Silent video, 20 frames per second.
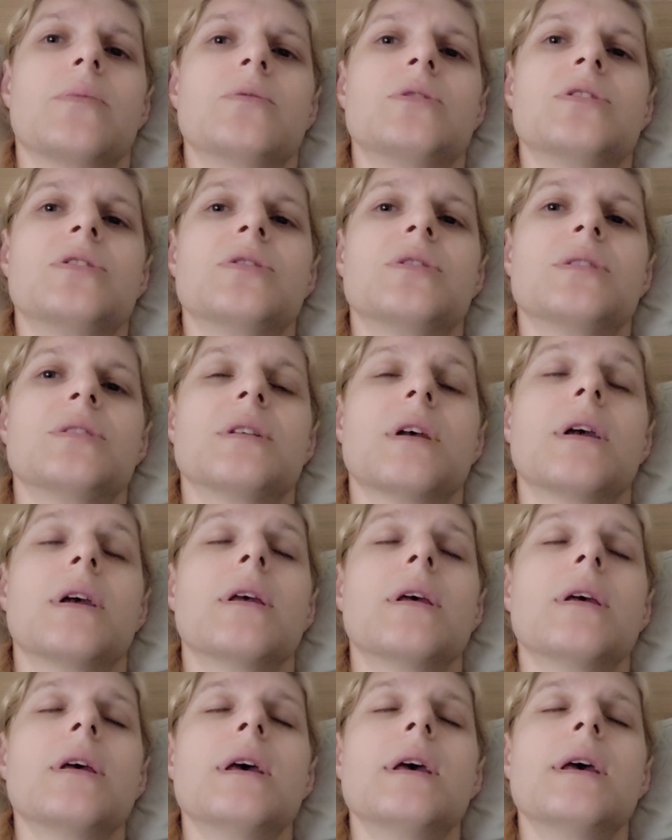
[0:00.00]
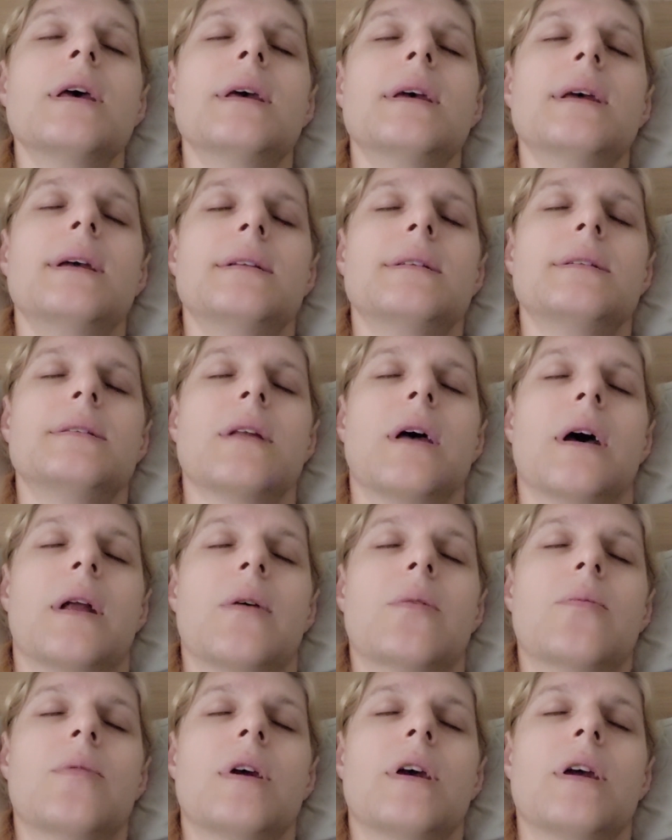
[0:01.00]
I was just like, it's not
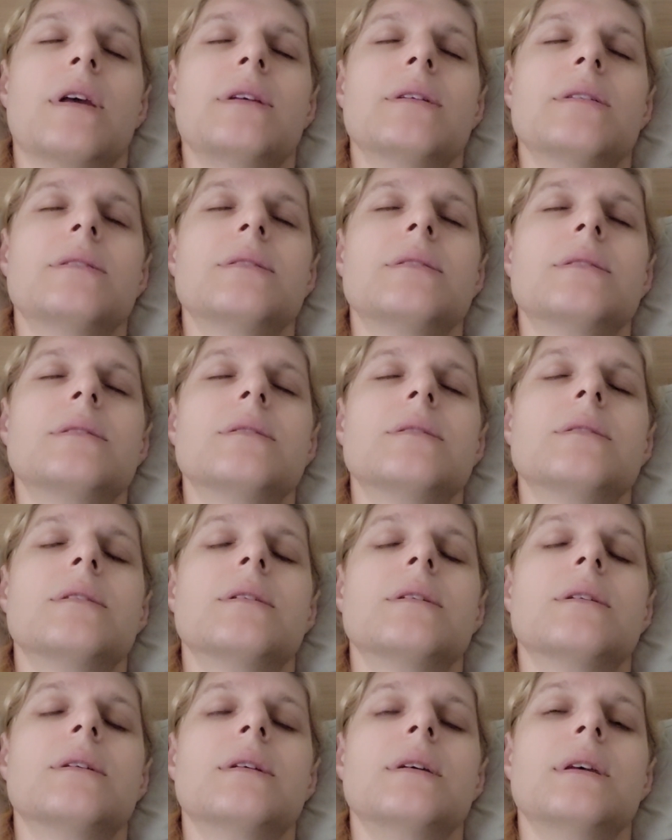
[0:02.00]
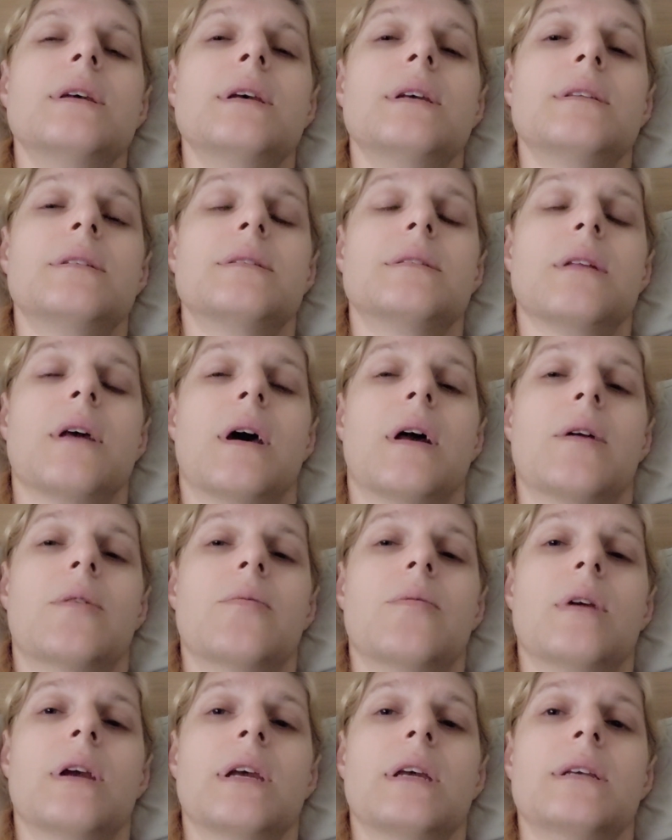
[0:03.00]
a race. It's not a
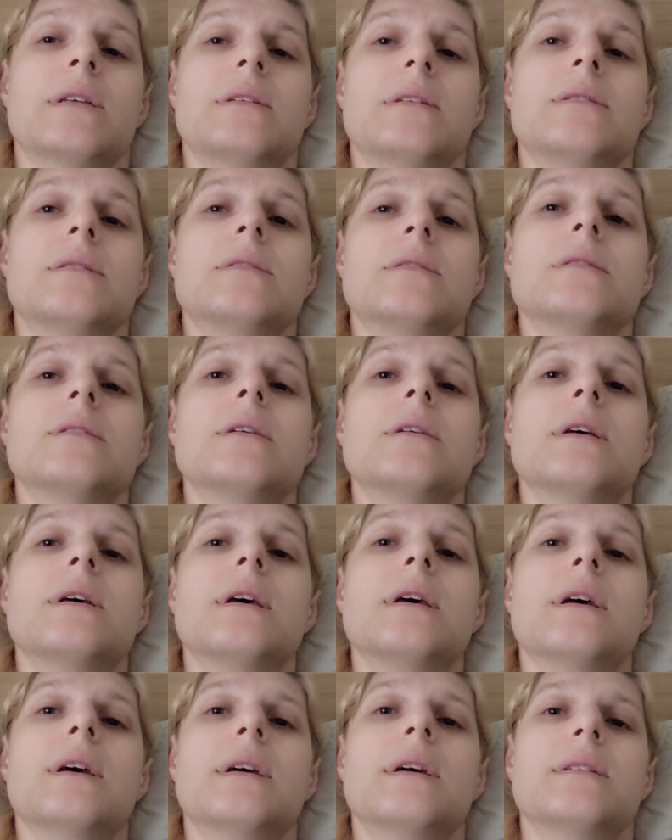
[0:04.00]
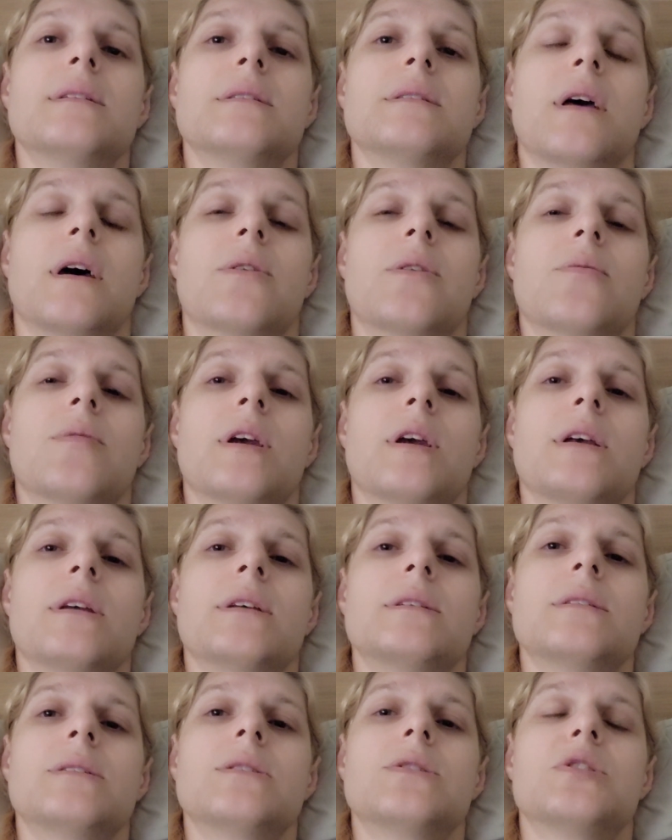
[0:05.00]
race. It's not a
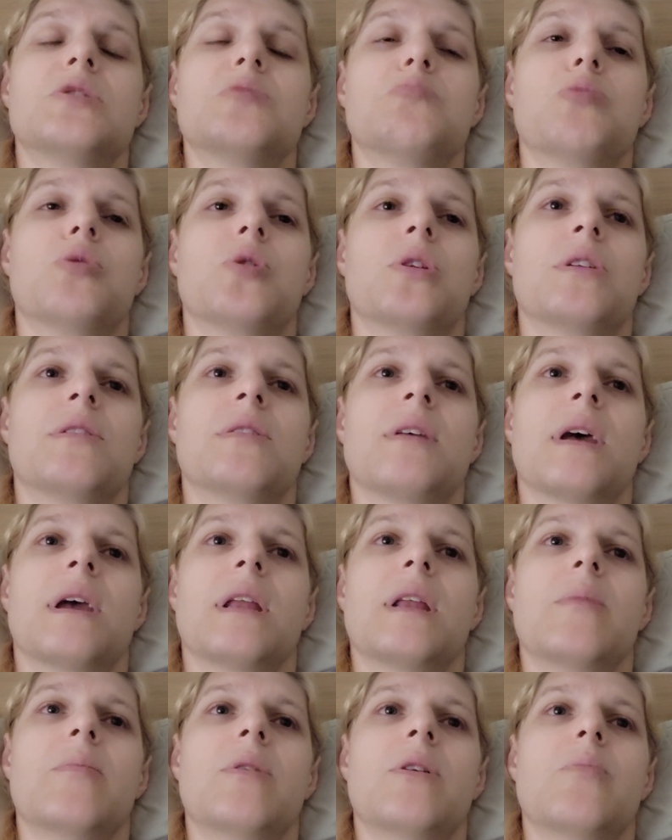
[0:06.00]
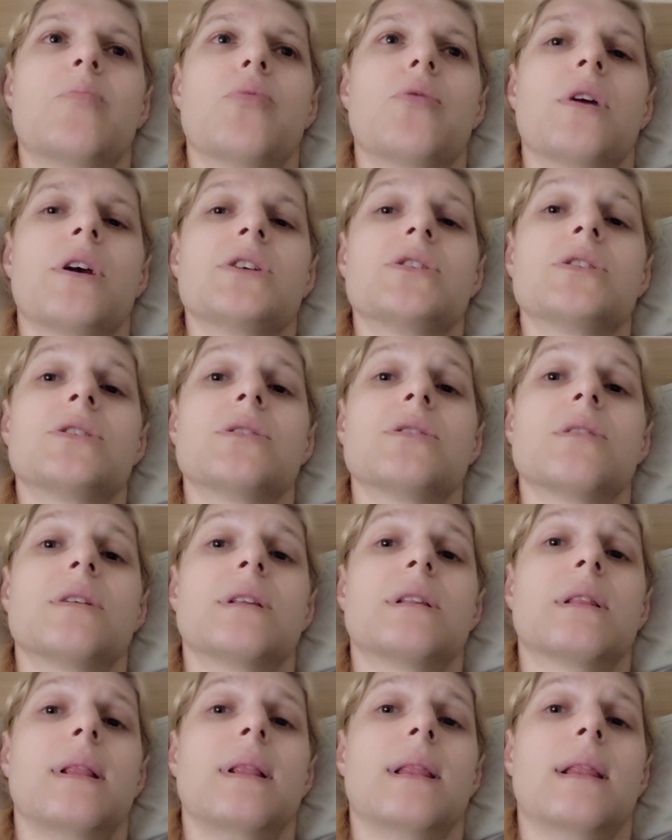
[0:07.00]
race. Just put a tiny bit of pressure
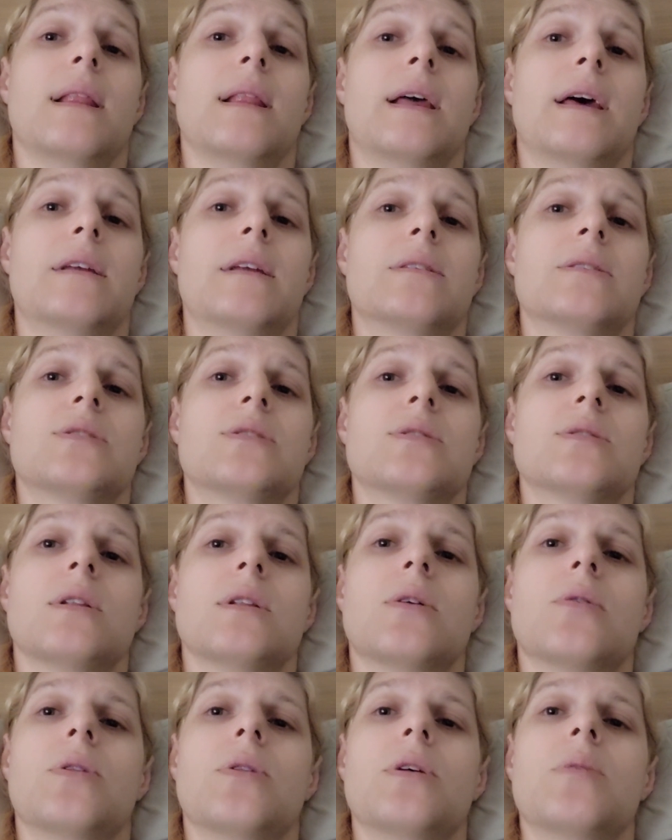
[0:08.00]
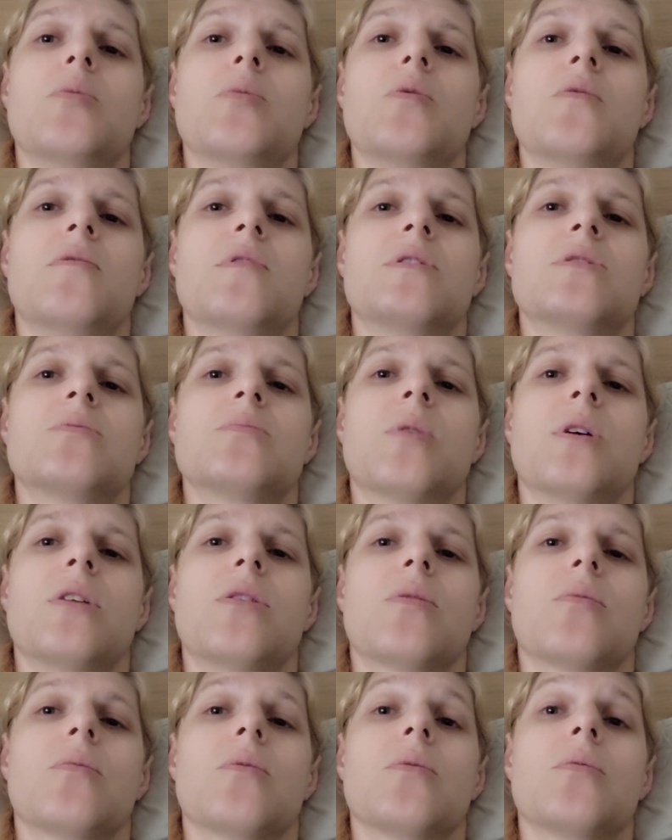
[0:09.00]
and let it slowly move its way
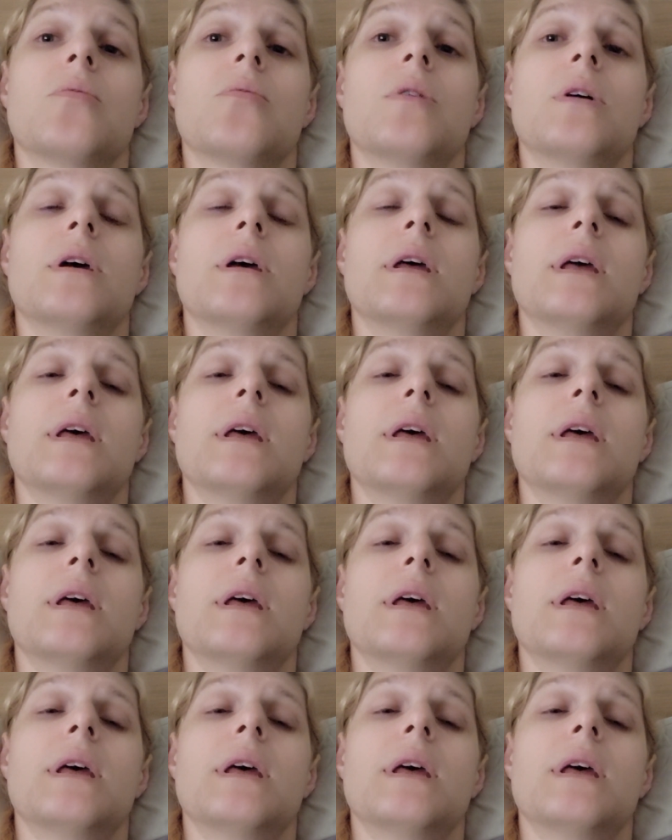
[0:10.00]
through.